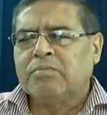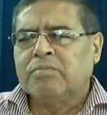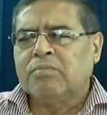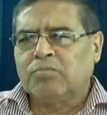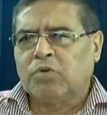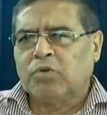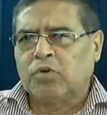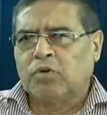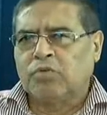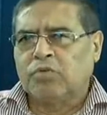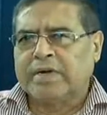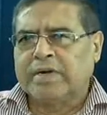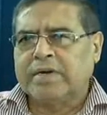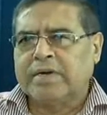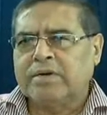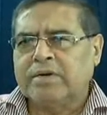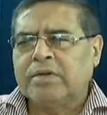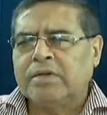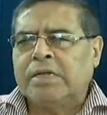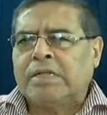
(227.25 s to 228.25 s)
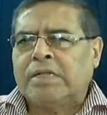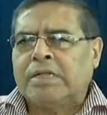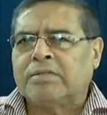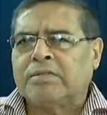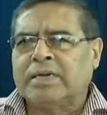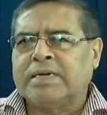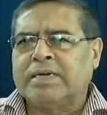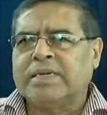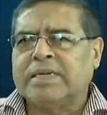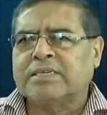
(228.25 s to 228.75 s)
Moreover,
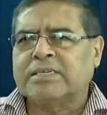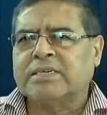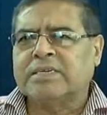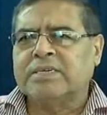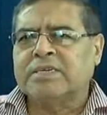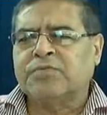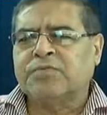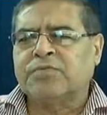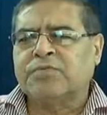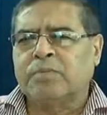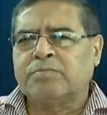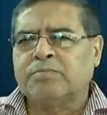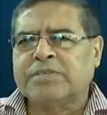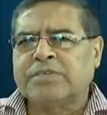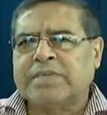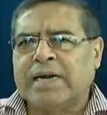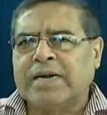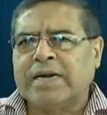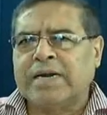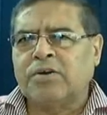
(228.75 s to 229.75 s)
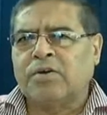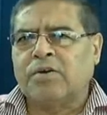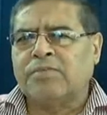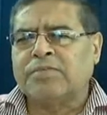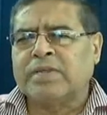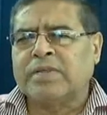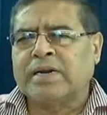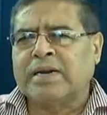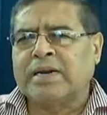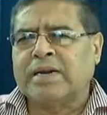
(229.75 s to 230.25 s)
the distance from center
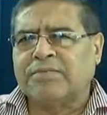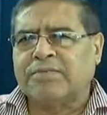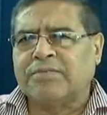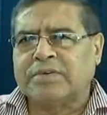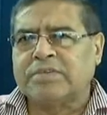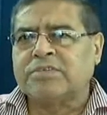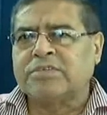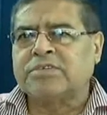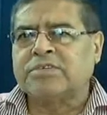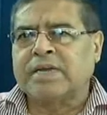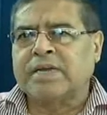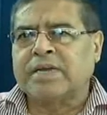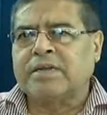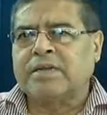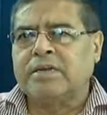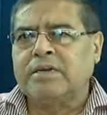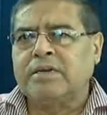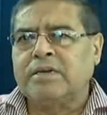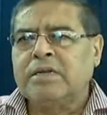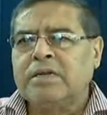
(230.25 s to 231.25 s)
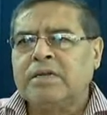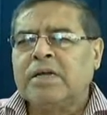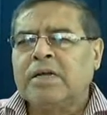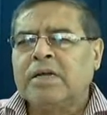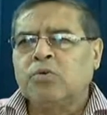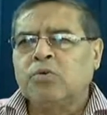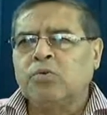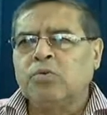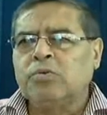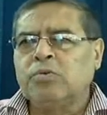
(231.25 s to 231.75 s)
of the reference circle
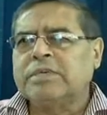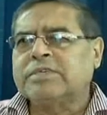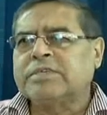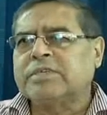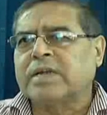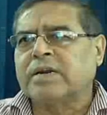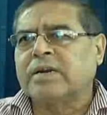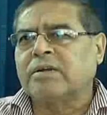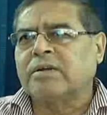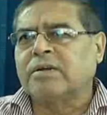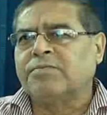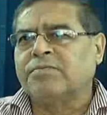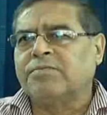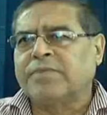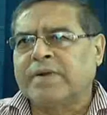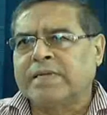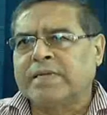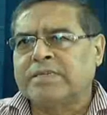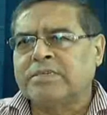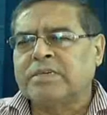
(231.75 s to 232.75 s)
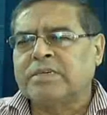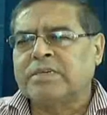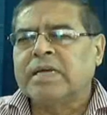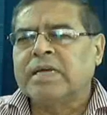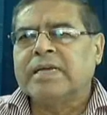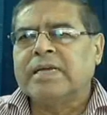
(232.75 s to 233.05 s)
to the circumference